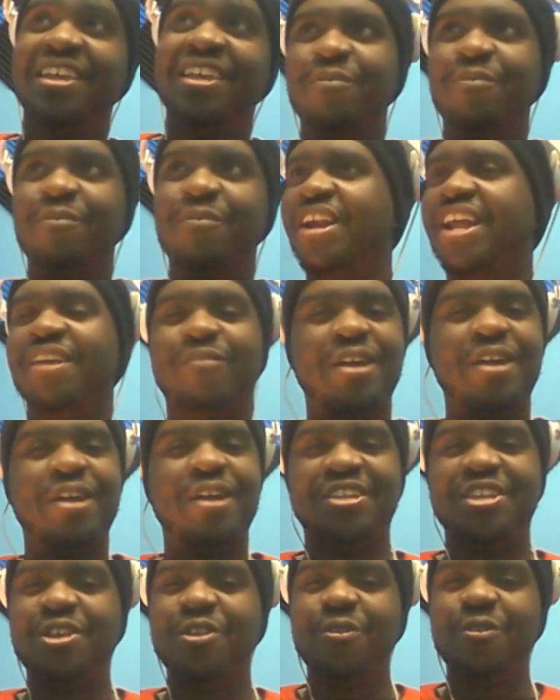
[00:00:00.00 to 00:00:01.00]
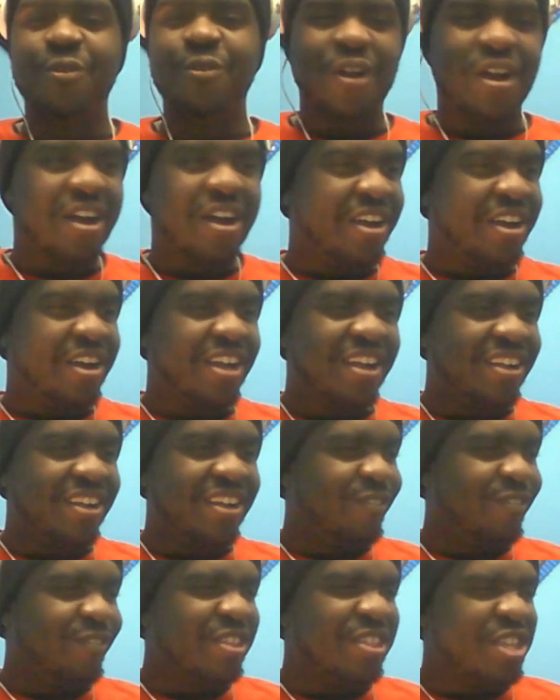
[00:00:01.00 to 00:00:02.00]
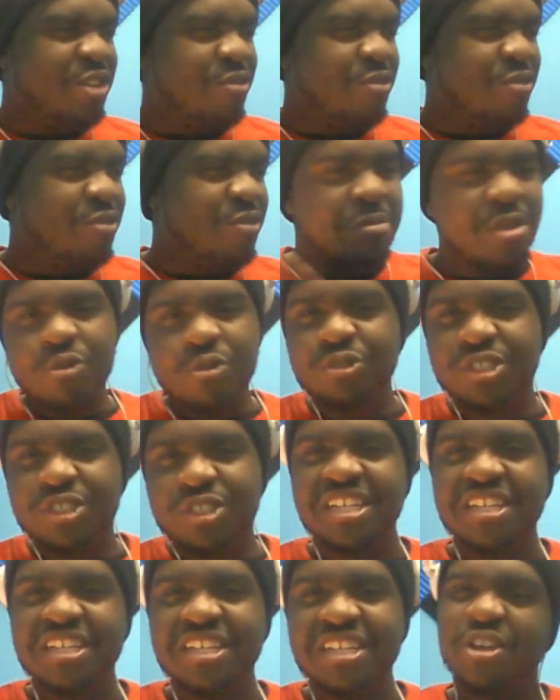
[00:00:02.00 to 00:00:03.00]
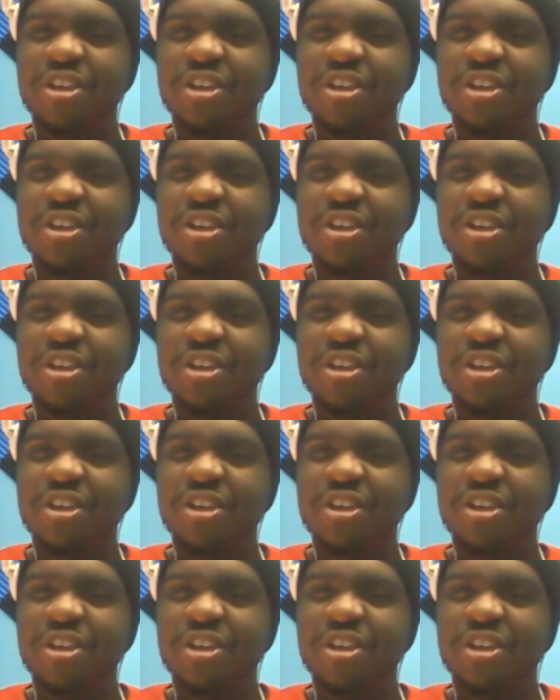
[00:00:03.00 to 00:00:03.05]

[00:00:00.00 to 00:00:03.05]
Whether you uh, whether you in music,